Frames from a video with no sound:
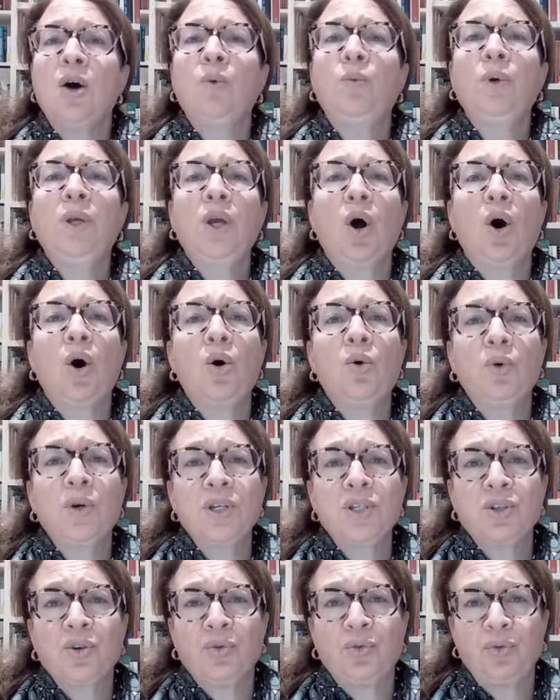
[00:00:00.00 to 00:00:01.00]
we
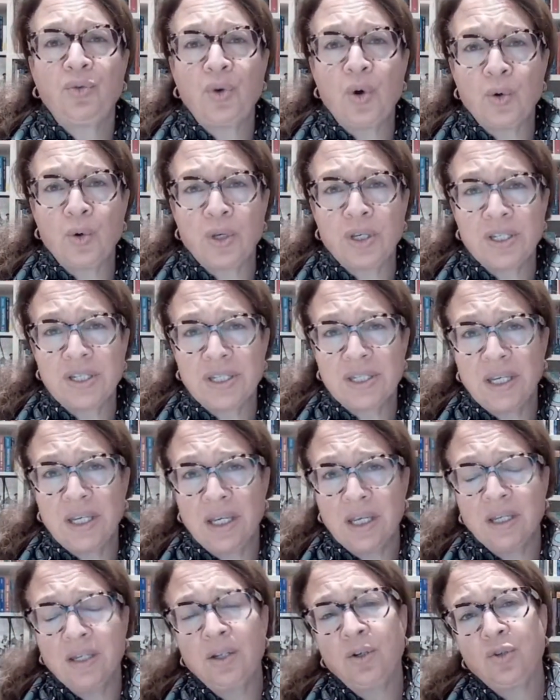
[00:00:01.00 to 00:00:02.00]
always focus
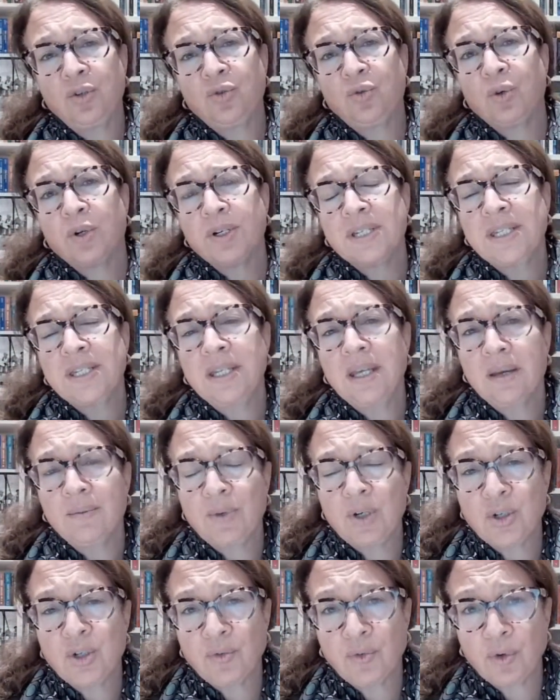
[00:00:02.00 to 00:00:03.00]
in towards the
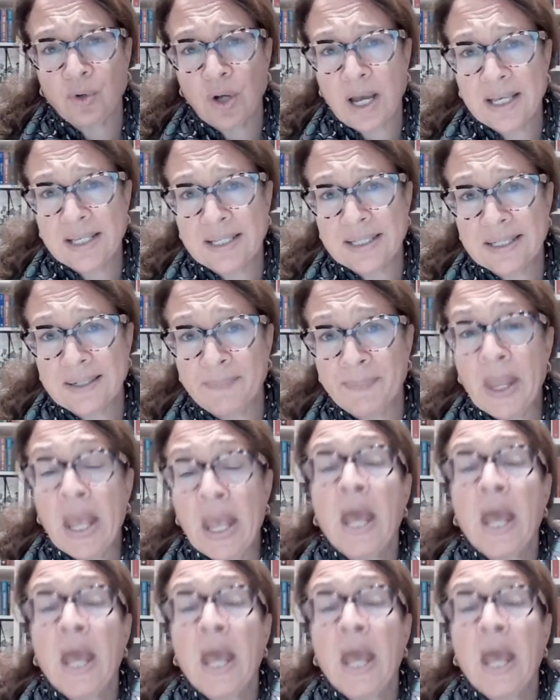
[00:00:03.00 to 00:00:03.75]
image of Christ.